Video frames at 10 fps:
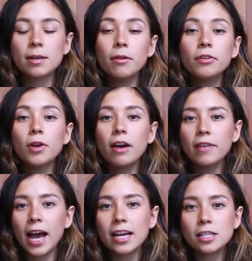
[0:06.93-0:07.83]
Some of you
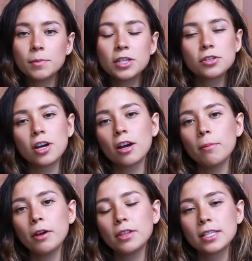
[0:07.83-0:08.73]
have asked me to talk
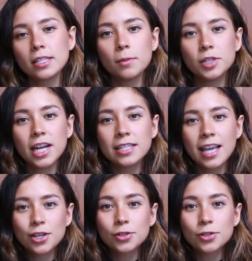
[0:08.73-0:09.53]
about this subject,